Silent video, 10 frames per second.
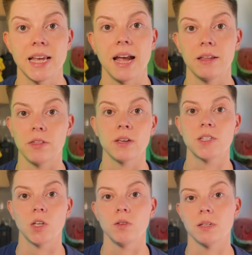saying that
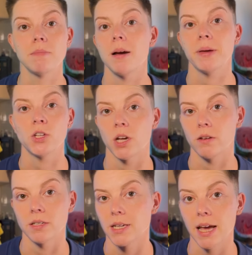Susan might be a
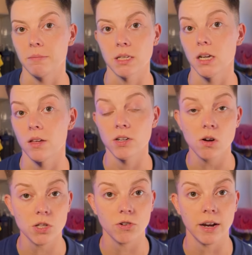chosen name to lure the
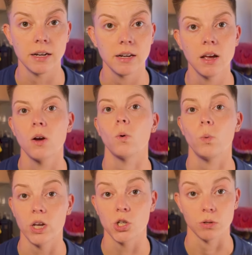Doctor in.
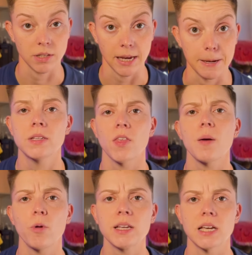We shall see. So
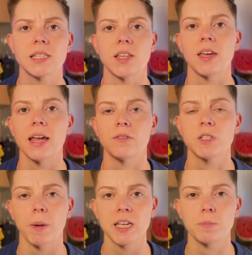that brings us to the end of
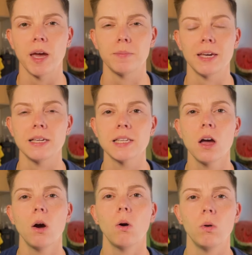Space Babies.
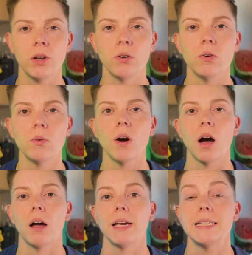All in all,
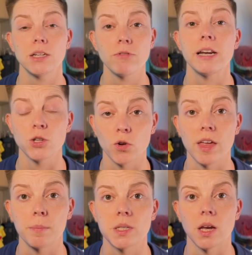I did really enjoy
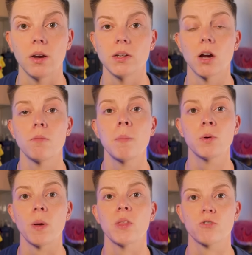the episode. I
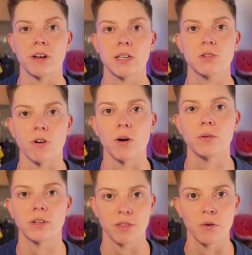remember when the credits
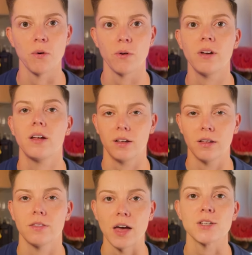rolled, I thought,
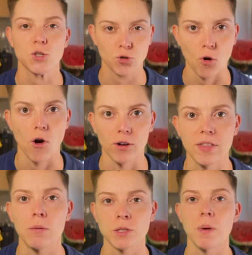that's strong.
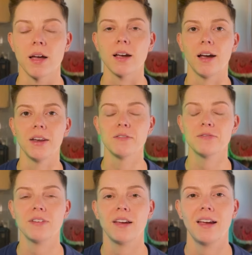That was my kind of
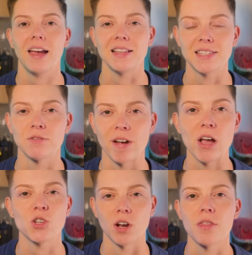instant
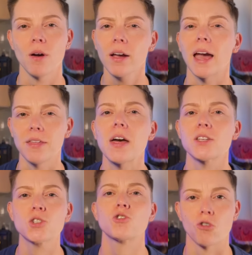reaction. I thought, okay,
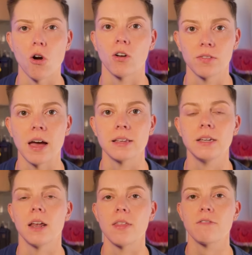that's strong. That,
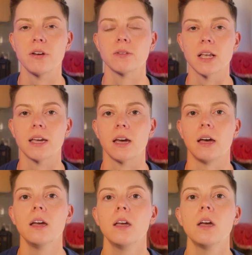you know, that feels like
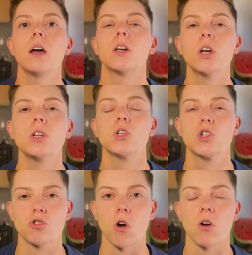a good,
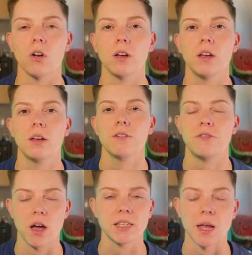strong
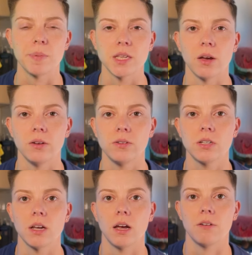first
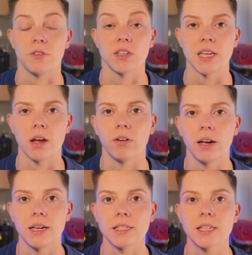episode for the
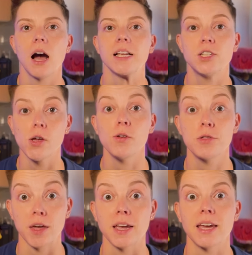series. I do
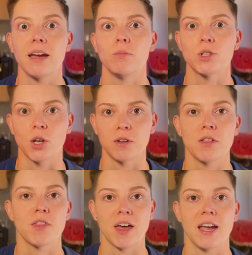think it was good
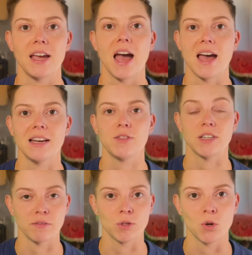that they aired The
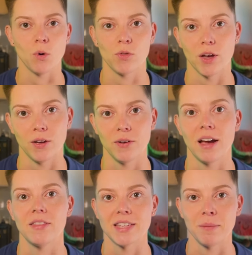Devil's Chord, though,
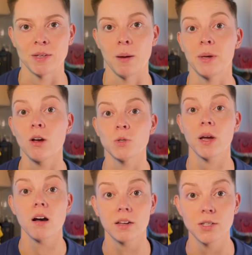at the same time, because
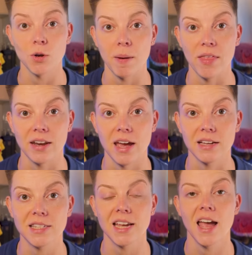we are going to talk about that
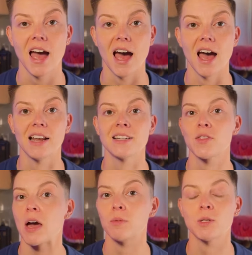next. And
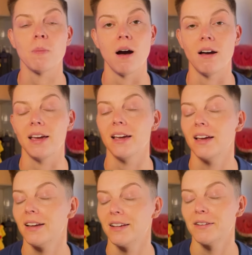that was my
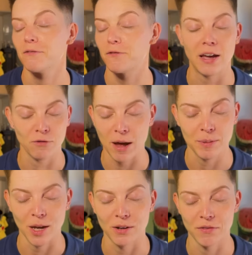favourite
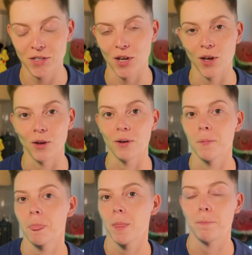episode of the two,
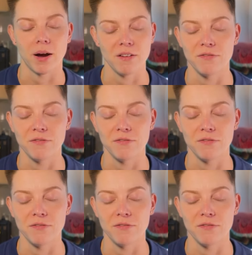by